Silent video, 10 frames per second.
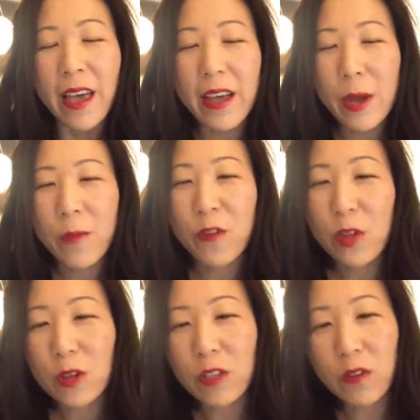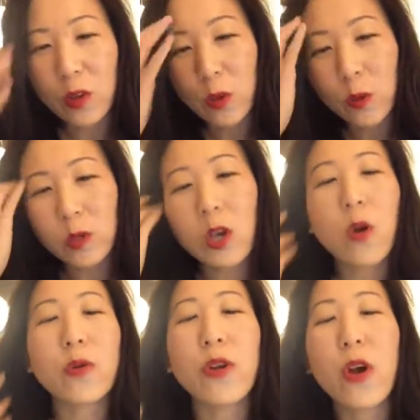For those of you who
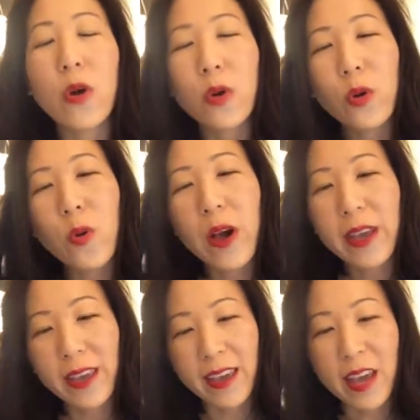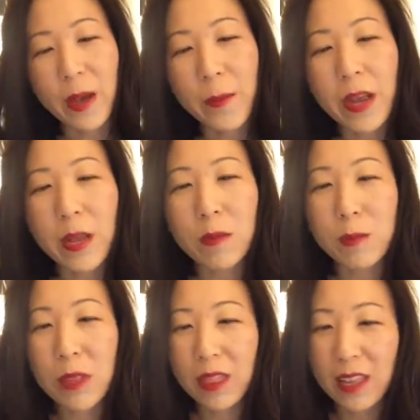don't know who I am, my name
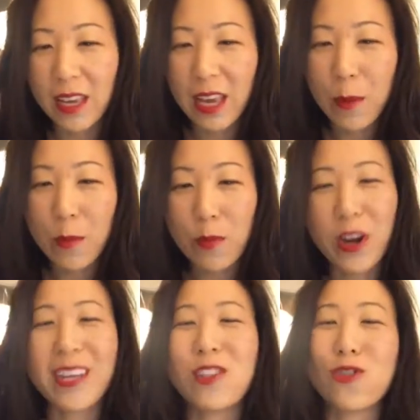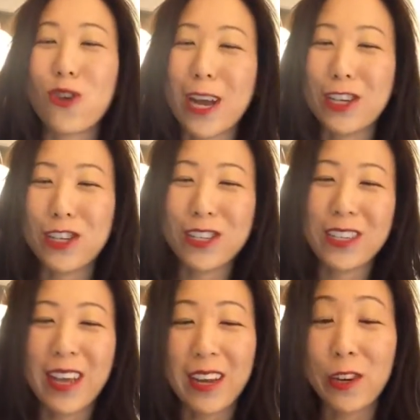is Min Ling. I'm a branding
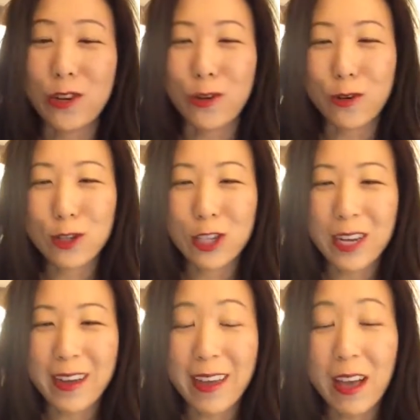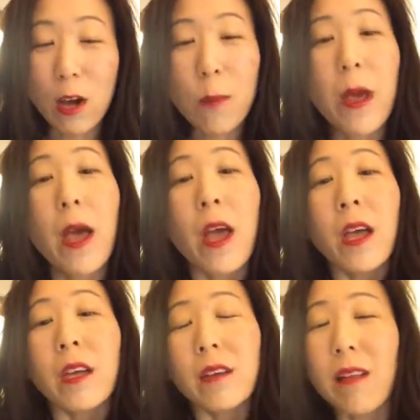strategist and coach, and I help
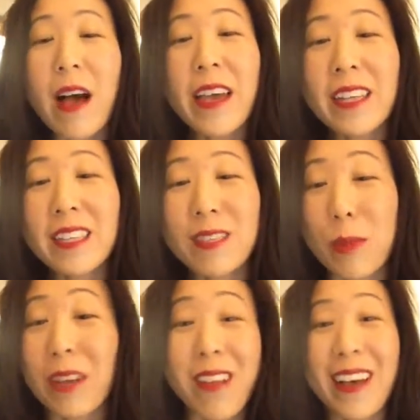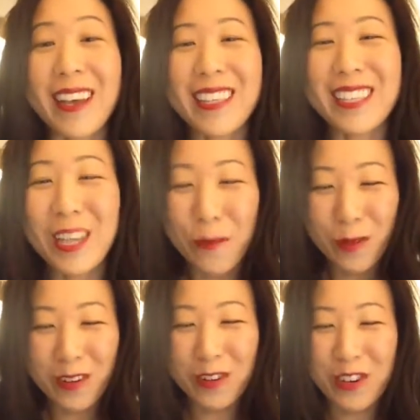my clients
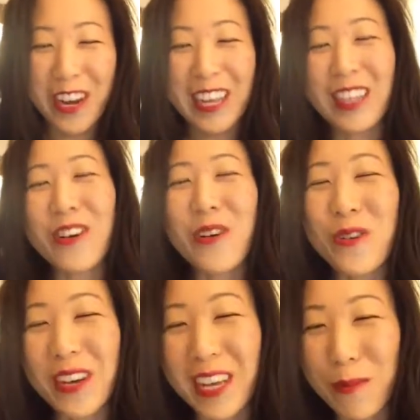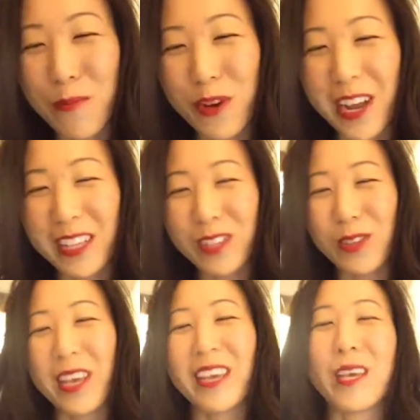create their own IT brand
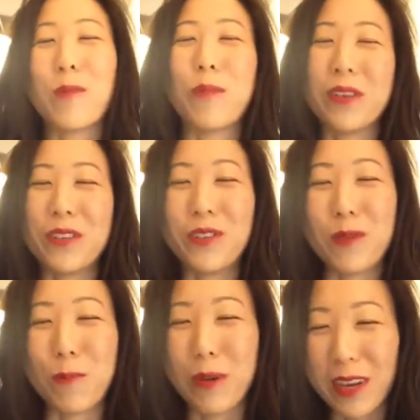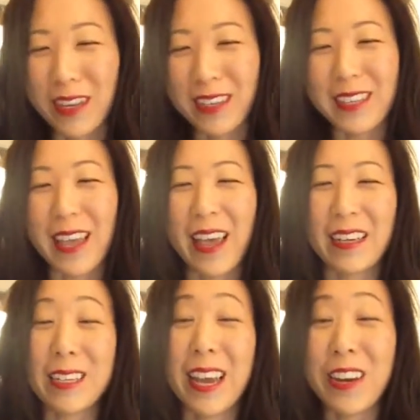so they can build buzz
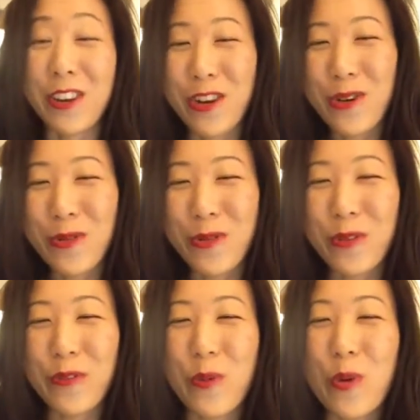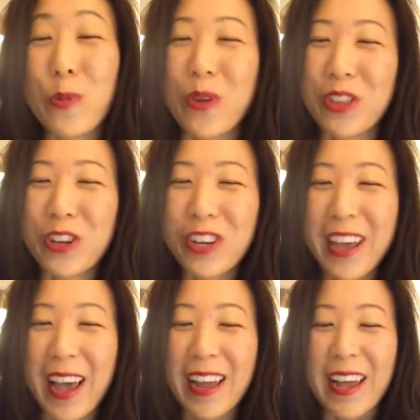and get known for what they're
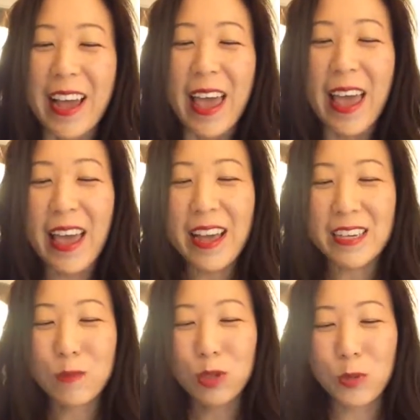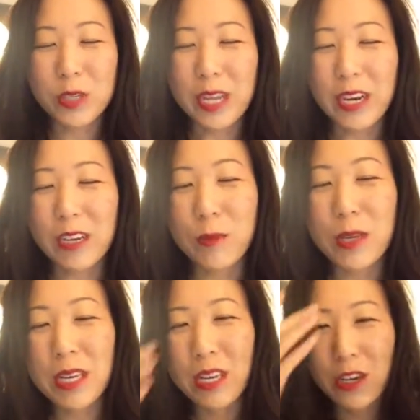good at. And I'm super excited
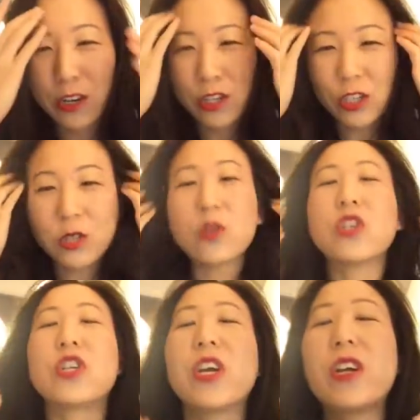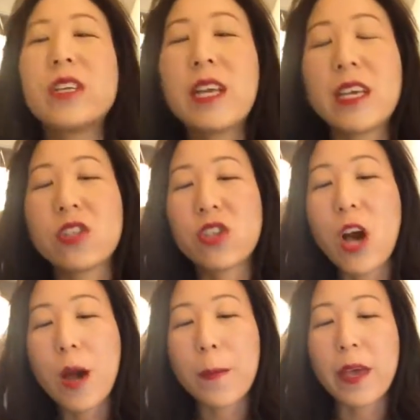to be here to share today's
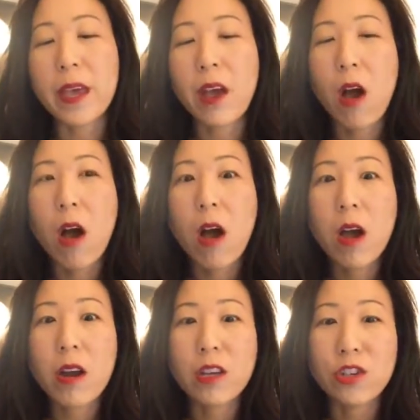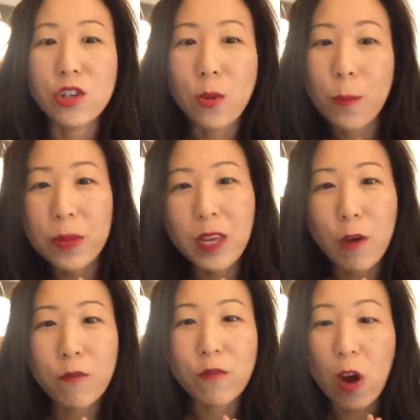topic on don't
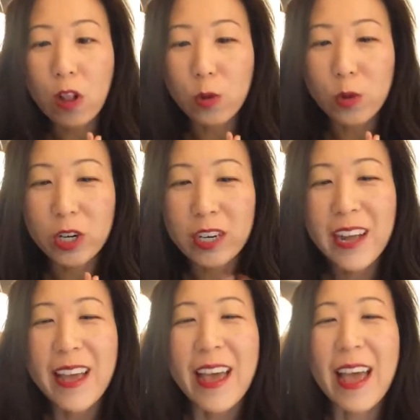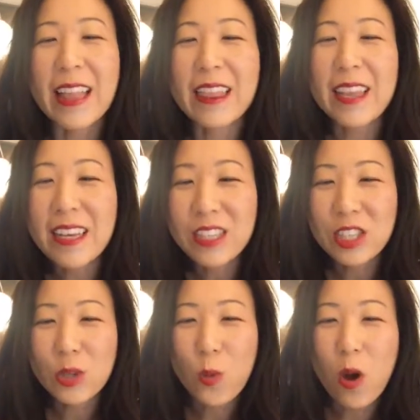be a follower
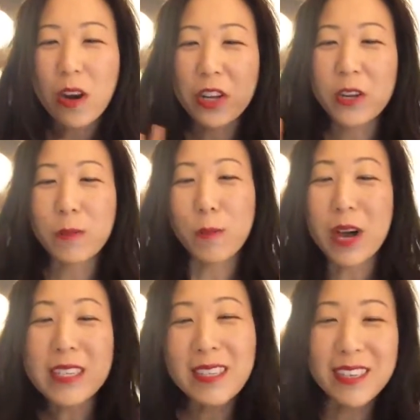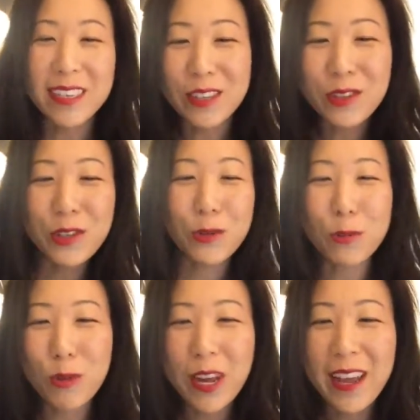unless you want to buzzkill
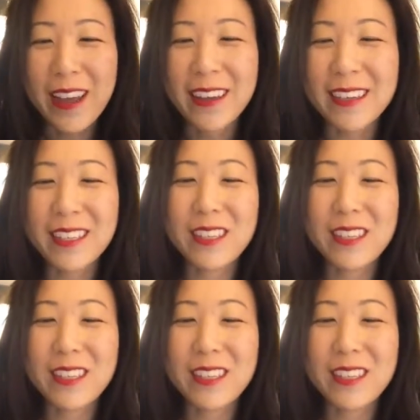your brand.